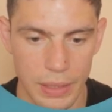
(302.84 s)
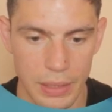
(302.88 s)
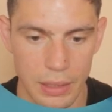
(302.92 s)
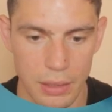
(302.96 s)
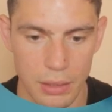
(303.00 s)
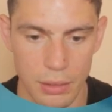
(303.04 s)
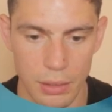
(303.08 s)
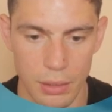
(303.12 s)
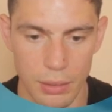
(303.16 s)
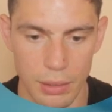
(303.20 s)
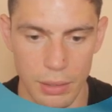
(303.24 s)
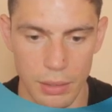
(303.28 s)

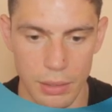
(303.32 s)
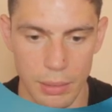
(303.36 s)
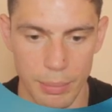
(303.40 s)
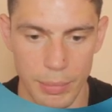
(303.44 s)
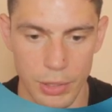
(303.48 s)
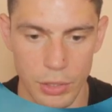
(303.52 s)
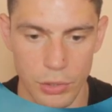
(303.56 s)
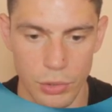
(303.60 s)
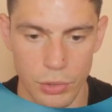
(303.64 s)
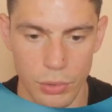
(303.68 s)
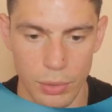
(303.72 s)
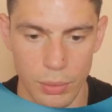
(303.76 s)
So I'm
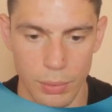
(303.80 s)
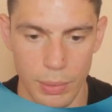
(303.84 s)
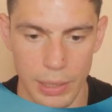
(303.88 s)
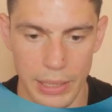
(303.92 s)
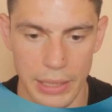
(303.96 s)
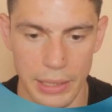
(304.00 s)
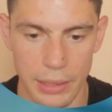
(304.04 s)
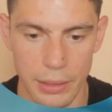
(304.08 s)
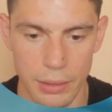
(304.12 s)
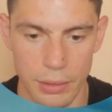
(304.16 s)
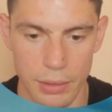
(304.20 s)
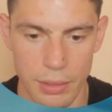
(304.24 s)
not sure what
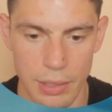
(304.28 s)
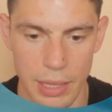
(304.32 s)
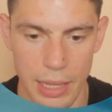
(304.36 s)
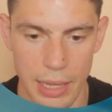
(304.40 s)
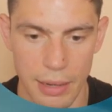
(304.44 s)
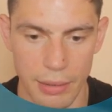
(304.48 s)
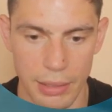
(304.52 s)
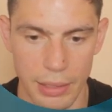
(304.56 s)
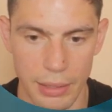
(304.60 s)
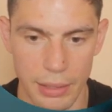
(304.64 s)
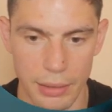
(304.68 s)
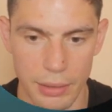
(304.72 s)
he does
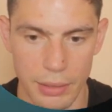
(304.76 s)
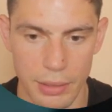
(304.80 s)
there. He